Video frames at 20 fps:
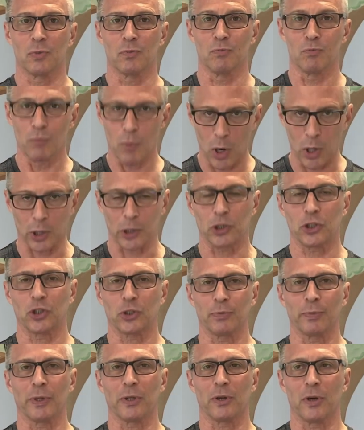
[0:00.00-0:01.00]

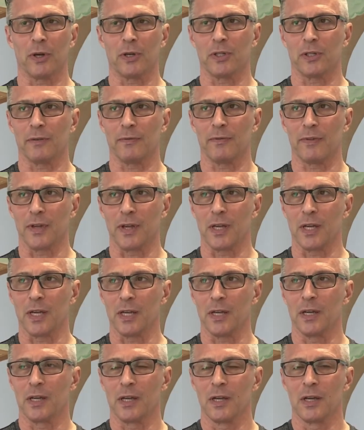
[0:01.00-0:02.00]
March because of the
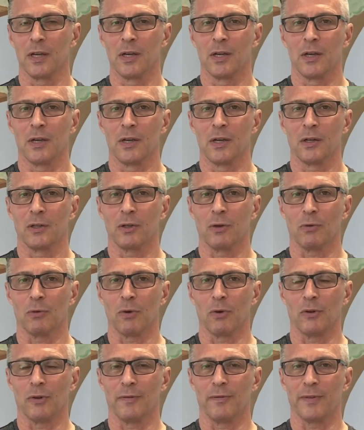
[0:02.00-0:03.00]

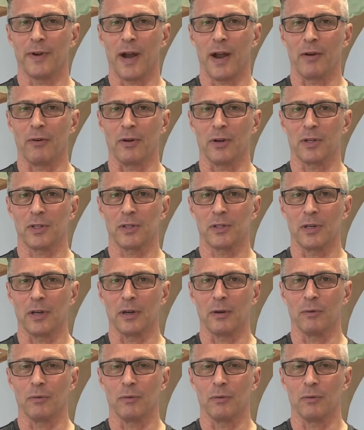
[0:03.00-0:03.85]
coronavirus.